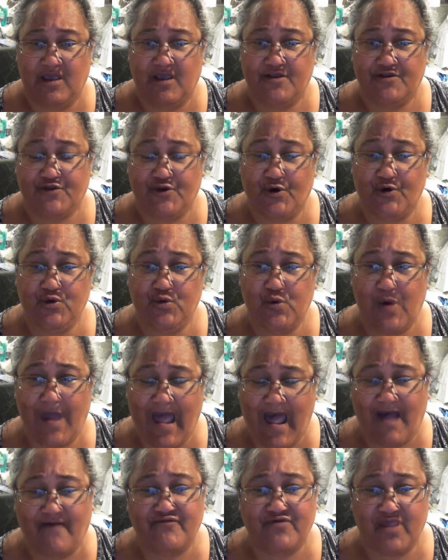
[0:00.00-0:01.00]
So you
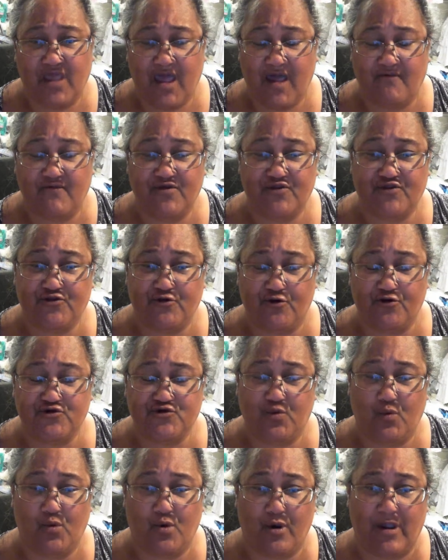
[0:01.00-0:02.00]
have to have a search
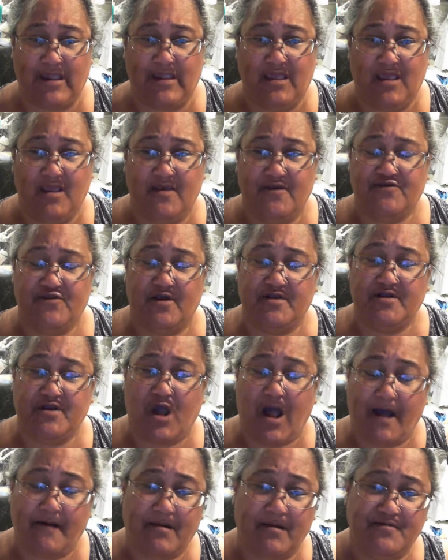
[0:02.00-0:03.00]
warrant. So the
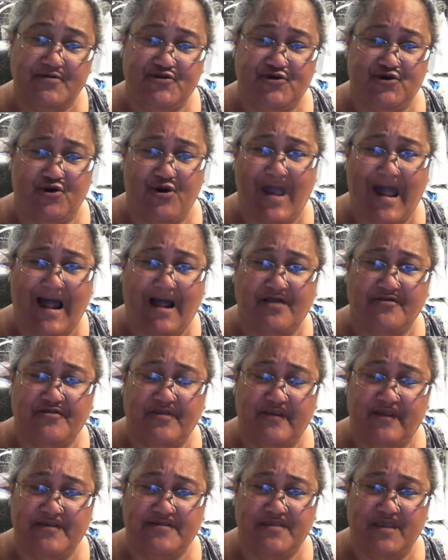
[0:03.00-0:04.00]
cop comes to your house and
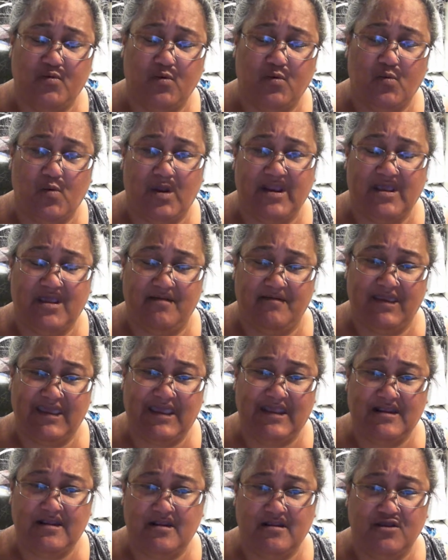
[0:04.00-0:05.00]
they say, we want to come
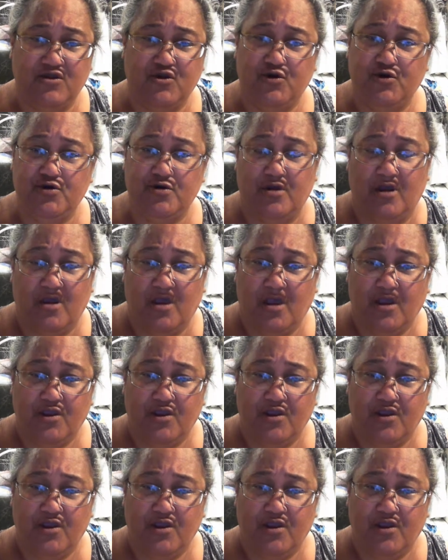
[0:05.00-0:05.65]
in. You